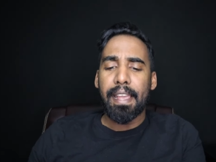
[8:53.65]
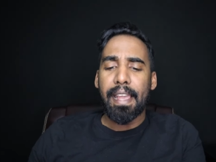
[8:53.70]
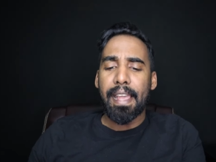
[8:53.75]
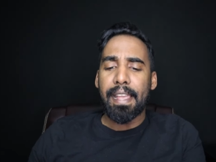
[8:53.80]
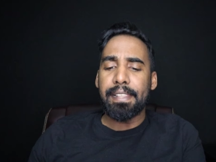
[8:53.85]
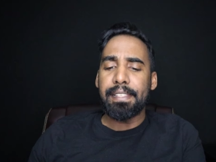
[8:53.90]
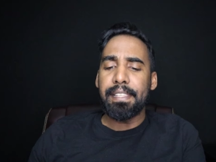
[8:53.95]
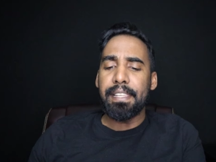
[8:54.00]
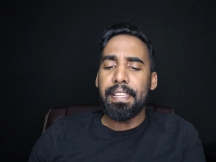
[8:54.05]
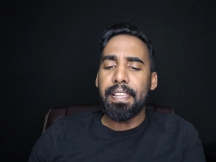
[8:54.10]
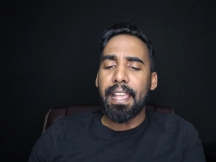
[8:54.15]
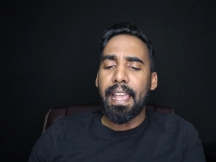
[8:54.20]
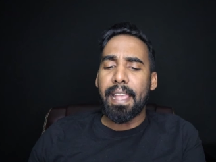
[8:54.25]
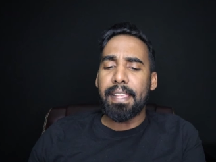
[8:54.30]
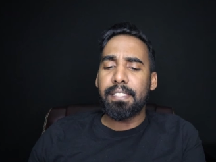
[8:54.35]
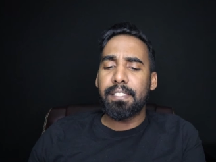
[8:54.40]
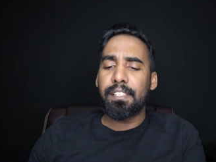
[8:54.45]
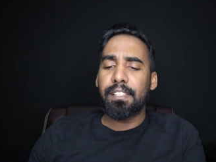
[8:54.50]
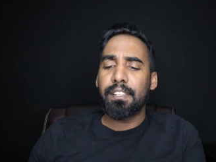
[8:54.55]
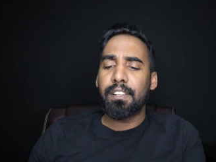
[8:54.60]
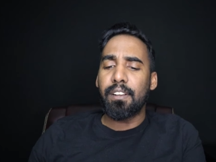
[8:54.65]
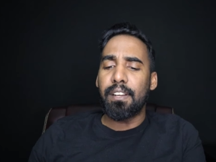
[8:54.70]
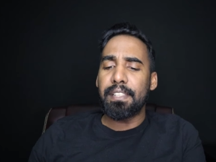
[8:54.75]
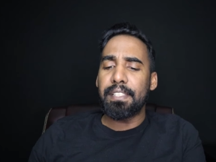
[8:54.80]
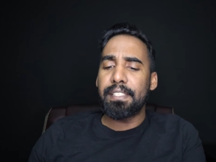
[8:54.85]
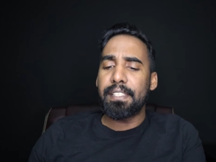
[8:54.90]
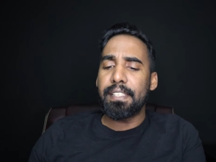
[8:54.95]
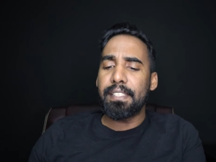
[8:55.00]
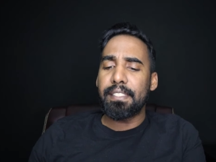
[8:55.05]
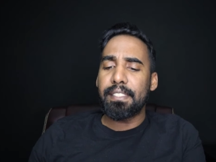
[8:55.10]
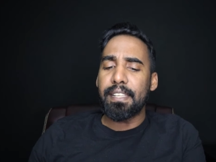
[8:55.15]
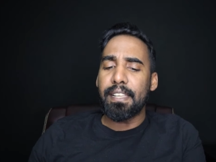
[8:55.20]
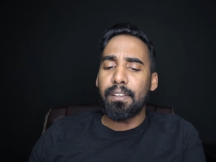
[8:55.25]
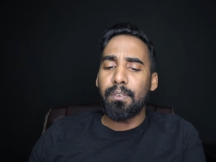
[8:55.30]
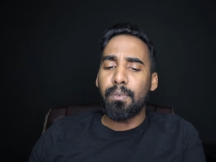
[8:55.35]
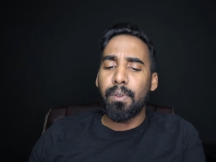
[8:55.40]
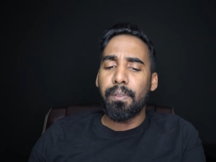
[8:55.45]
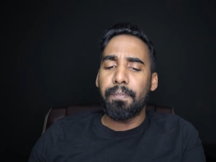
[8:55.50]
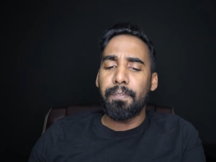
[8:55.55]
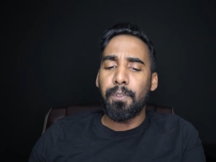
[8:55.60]
as he has
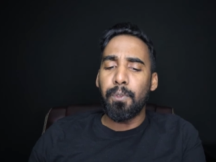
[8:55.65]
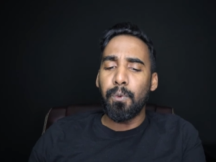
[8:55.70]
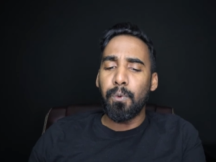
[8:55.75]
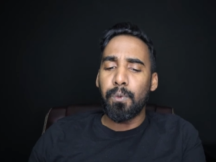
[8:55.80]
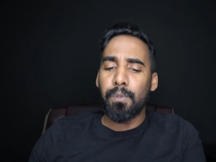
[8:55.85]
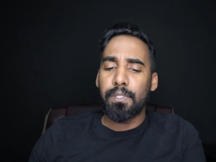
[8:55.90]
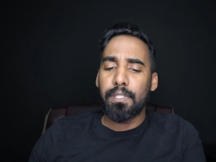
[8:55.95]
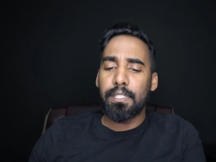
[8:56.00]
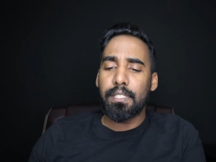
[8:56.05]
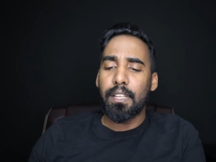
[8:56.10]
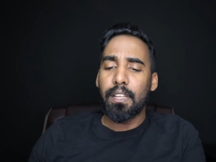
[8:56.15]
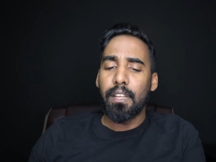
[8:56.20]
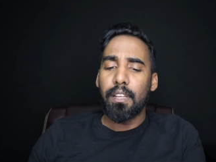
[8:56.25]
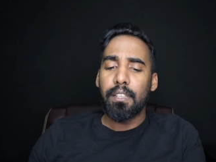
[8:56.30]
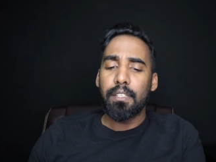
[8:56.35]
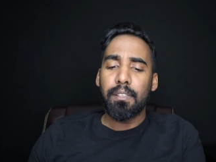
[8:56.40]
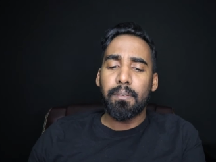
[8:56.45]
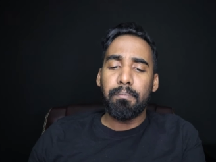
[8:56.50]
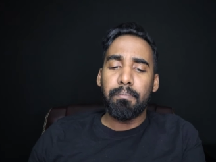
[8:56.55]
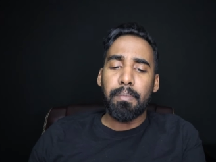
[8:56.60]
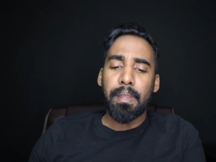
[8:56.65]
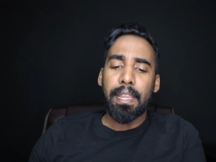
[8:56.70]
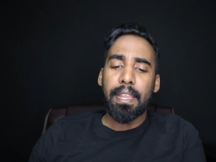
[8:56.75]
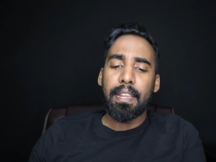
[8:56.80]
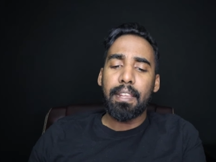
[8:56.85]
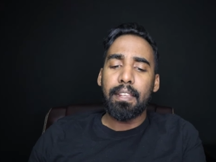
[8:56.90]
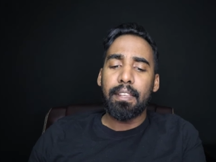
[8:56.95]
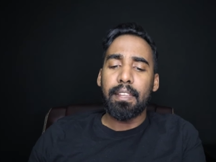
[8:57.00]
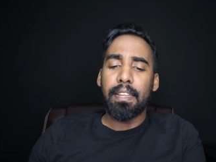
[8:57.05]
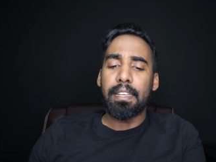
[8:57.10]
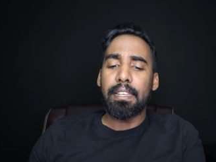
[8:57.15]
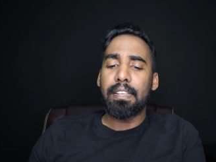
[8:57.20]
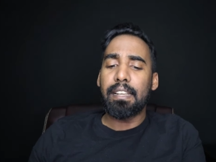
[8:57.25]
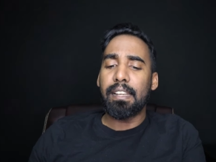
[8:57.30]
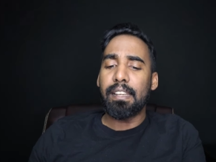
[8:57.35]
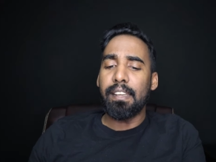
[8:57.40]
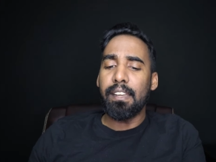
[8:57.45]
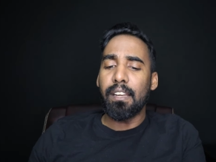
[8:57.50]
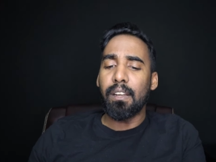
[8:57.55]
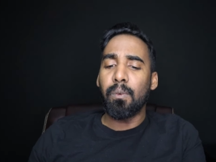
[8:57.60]
consistently refused to make it
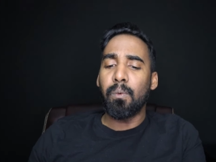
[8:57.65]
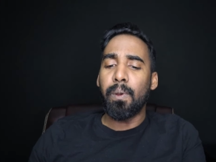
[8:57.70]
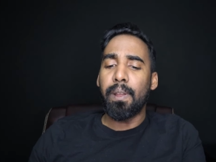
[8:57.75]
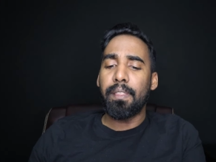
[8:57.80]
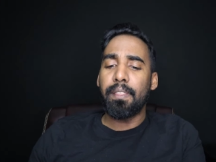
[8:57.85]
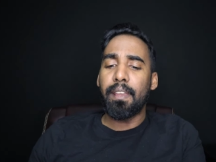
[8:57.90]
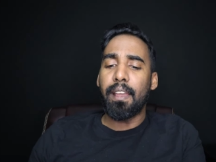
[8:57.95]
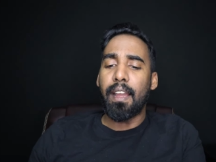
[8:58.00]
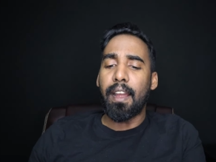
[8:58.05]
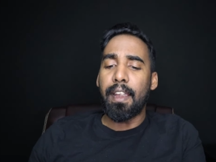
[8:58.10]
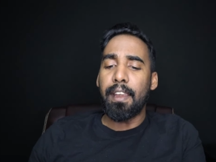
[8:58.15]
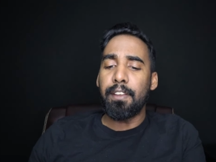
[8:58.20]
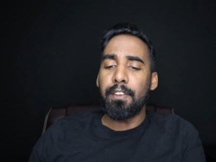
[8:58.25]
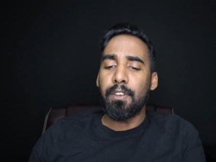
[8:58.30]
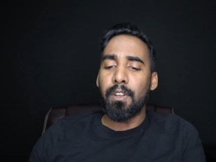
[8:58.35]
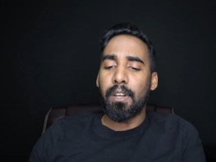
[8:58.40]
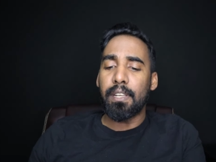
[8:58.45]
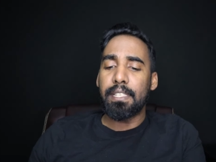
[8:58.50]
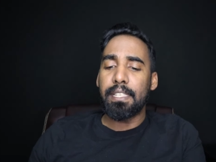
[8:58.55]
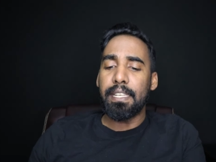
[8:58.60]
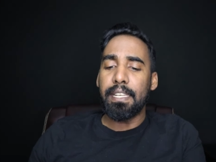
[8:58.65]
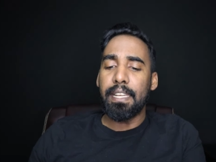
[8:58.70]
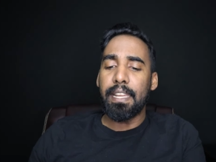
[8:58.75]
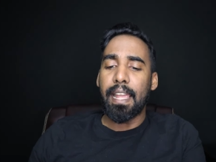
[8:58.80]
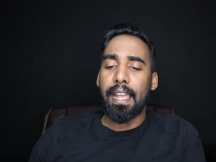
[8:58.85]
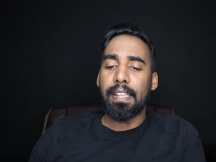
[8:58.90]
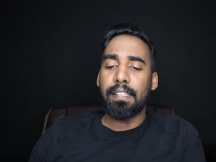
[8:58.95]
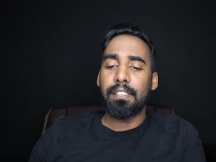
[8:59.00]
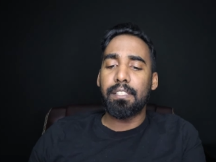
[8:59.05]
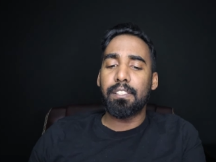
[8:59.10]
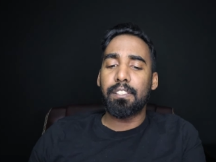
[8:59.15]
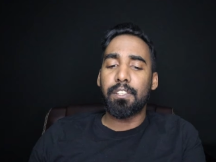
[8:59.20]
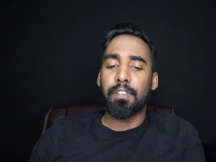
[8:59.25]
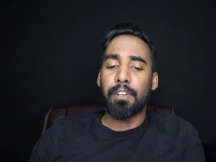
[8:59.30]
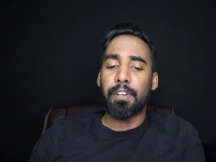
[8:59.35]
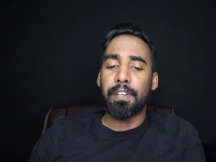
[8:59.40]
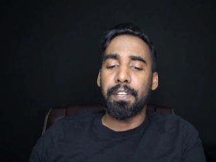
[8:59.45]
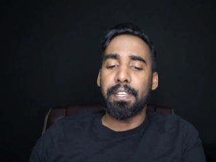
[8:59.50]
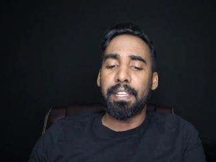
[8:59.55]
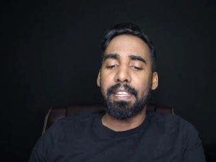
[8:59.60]
clear whether or not he has
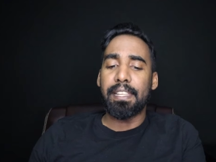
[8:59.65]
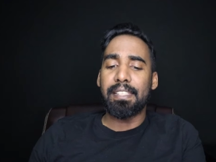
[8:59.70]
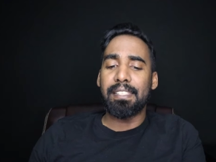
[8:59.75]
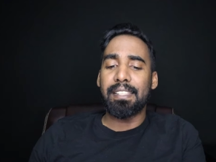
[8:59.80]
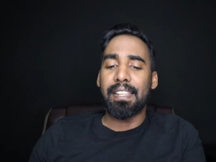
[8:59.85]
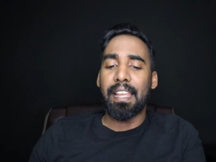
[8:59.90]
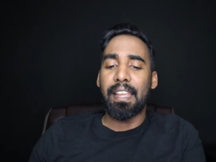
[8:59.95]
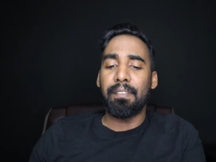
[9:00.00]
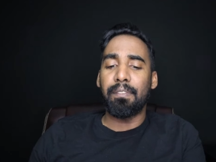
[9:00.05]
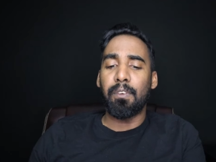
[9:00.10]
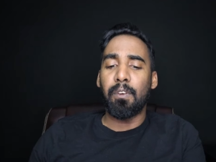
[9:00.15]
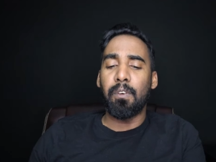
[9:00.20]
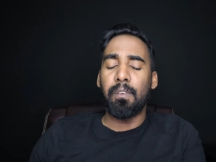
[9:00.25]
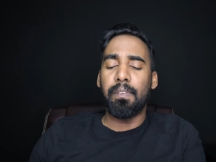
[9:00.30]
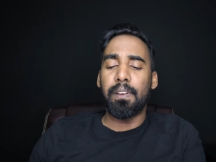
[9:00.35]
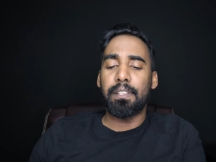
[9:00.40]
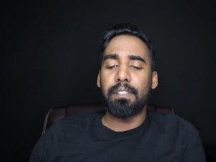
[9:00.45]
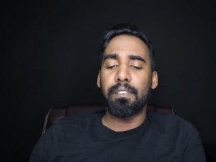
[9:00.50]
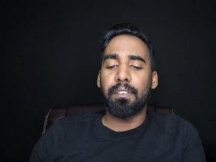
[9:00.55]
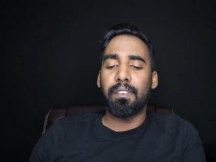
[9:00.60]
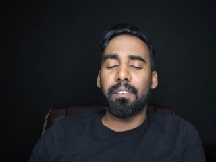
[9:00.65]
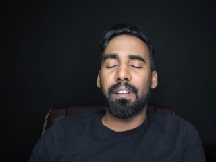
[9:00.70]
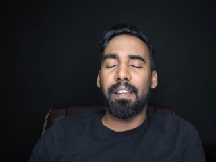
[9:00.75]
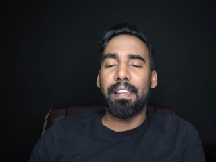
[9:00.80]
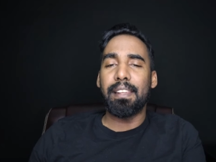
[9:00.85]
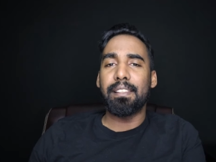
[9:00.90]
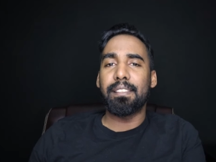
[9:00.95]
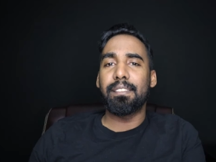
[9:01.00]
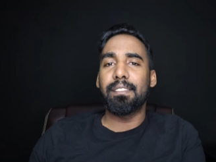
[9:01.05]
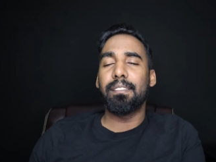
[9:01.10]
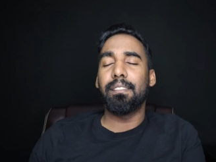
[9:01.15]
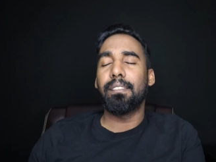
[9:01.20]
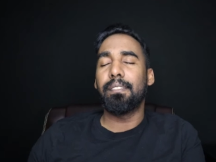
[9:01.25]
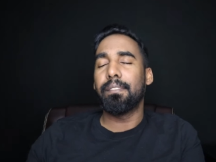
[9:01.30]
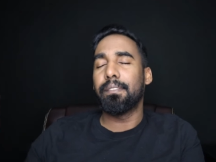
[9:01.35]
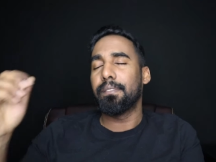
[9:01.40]
turned his life over to Christ.